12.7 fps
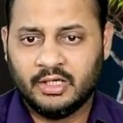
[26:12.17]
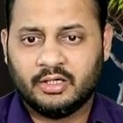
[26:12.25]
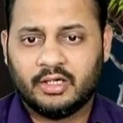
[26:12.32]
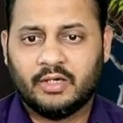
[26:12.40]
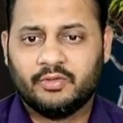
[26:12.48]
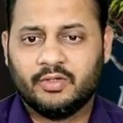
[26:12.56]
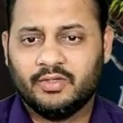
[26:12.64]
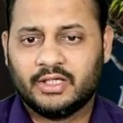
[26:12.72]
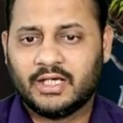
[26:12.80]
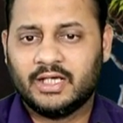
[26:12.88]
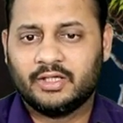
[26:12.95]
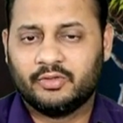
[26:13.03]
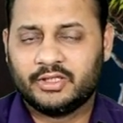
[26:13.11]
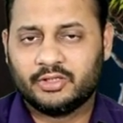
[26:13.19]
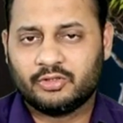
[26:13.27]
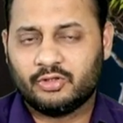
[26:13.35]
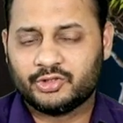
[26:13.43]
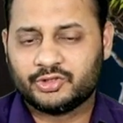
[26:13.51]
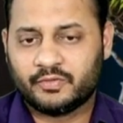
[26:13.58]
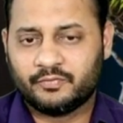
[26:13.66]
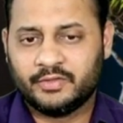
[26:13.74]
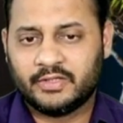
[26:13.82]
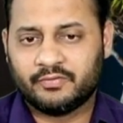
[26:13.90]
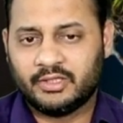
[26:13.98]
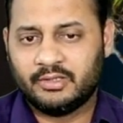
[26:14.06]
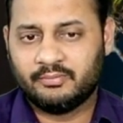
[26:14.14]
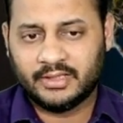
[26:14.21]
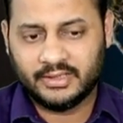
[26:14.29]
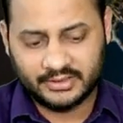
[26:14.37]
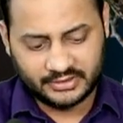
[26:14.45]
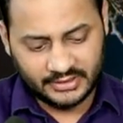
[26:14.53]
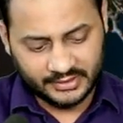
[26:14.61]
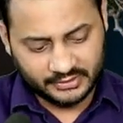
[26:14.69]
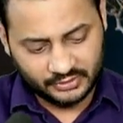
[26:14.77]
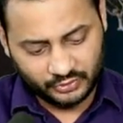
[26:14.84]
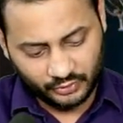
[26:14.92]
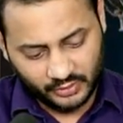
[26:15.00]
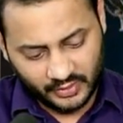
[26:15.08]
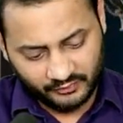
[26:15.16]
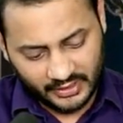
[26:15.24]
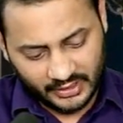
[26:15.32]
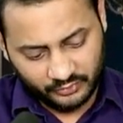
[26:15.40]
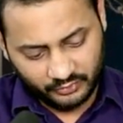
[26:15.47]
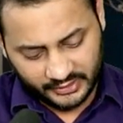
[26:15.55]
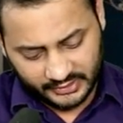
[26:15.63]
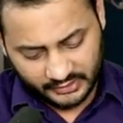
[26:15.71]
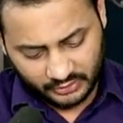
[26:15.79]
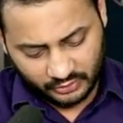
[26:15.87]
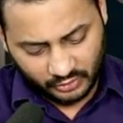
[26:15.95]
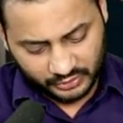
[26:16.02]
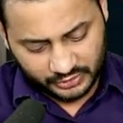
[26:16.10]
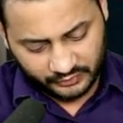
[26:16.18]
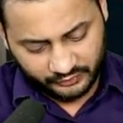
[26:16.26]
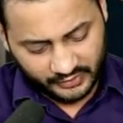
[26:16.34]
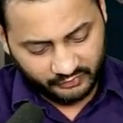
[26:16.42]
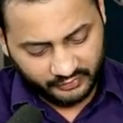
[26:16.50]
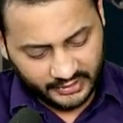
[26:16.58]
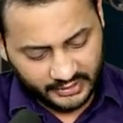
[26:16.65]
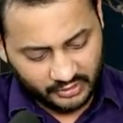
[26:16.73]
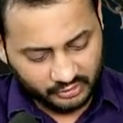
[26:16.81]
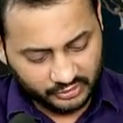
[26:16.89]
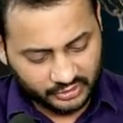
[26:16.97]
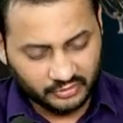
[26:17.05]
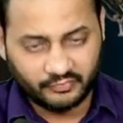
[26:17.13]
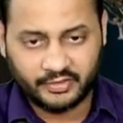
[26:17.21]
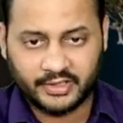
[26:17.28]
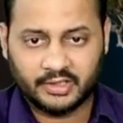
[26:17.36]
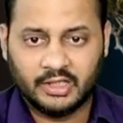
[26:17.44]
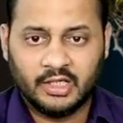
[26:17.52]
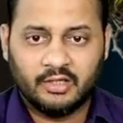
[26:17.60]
Now you will calculate the cost of debt 1 minus tax. So you have calculated the cost of equity, cost of debt.